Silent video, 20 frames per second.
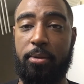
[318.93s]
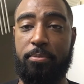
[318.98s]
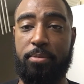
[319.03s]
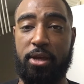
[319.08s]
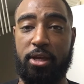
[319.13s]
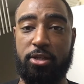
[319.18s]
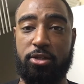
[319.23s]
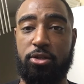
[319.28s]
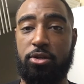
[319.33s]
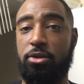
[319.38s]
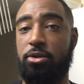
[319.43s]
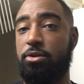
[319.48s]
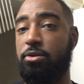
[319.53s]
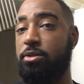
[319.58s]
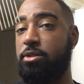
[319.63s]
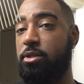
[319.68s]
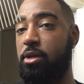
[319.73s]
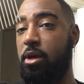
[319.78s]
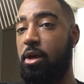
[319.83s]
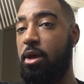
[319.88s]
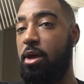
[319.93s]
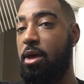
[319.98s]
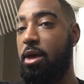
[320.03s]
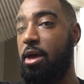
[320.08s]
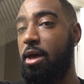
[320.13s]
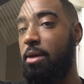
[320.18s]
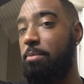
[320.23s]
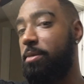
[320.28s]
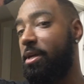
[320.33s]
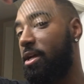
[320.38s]
pick to use
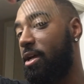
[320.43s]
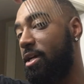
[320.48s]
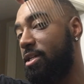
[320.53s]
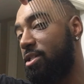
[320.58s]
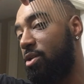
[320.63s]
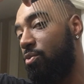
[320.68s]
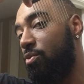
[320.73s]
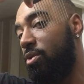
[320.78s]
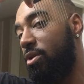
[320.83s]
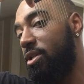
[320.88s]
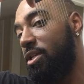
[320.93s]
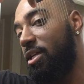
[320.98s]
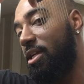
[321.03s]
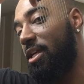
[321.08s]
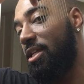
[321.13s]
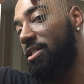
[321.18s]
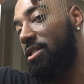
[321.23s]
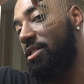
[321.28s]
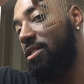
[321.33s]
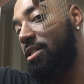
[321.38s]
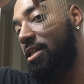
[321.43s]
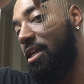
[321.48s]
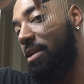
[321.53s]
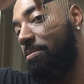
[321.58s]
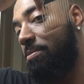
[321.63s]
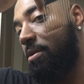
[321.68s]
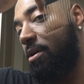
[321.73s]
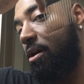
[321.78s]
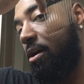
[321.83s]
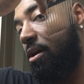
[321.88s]
because it really gets
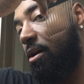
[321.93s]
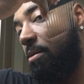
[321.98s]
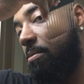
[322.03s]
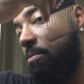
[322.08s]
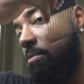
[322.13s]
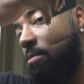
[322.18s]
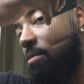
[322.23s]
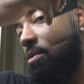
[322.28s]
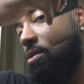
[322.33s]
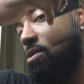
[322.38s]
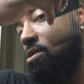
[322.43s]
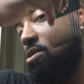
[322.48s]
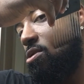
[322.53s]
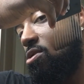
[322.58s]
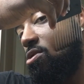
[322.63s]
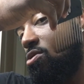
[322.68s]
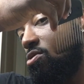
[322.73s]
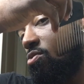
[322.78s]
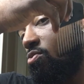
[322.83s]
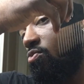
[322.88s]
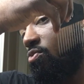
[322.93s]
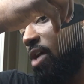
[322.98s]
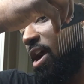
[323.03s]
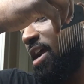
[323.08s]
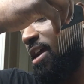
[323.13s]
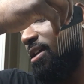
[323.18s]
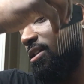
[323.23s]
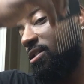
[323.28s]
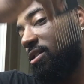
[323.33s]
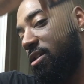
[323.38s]
deep
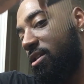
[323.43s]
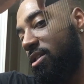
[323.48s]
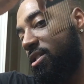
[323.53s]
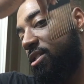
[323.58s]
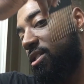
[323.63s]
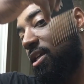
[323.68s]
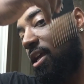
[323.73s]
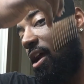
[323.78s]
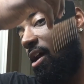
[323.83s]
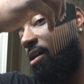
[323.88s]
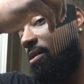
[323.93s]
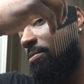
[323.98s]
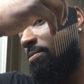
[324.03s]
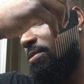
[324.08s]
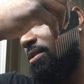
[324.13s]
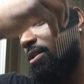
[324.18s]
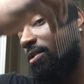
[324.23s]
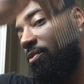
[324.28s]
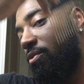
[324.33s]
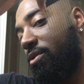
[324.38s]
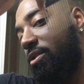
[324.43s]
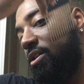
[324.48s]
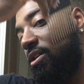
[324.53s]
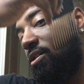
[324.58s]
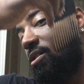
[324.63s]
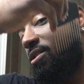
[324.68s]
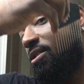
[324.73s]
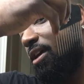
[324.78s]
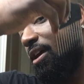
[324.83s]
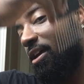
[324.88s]
right into the scalp, and it really
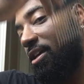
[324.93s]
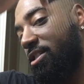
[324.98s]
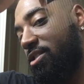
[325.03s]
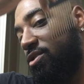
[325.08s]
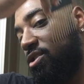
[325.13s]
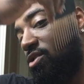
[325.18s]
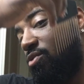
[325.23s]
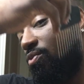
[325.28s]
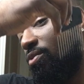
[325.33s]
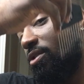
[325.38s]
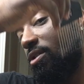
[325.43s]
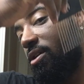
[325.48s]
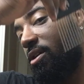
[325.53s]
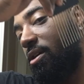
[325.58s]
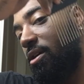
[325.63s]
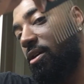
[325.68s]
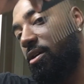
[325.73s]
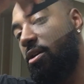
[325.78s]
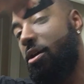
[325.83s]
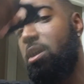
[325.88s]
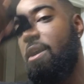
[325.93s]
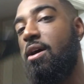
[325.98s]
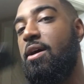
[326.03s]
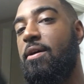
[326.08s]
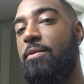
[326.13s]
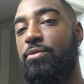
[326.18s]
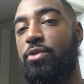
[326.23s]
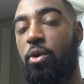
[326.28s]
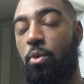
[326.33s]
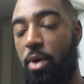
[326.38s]
is it's just really good.
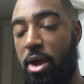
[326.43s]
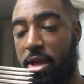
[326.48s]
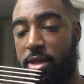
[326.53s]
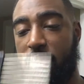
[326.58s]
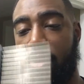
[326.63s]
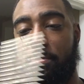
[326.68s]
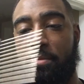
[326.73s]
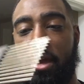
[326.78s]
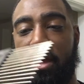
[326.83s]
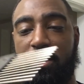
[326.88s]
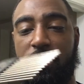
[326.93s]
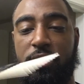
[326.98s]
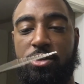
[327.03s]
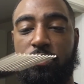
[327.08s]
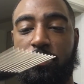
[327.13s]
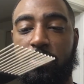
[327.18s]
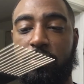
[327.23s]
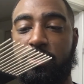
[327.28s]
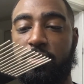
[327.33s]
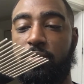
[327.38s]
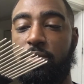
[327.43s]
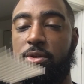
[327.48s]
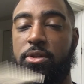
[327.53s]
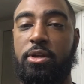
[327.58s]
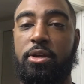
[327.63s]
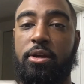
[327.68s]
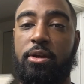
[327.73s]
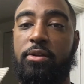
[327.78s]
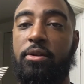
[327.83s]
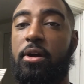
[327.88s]
The way they made this one is
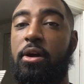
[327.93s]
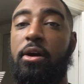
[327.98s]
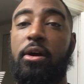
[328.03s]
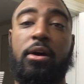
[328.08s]
really good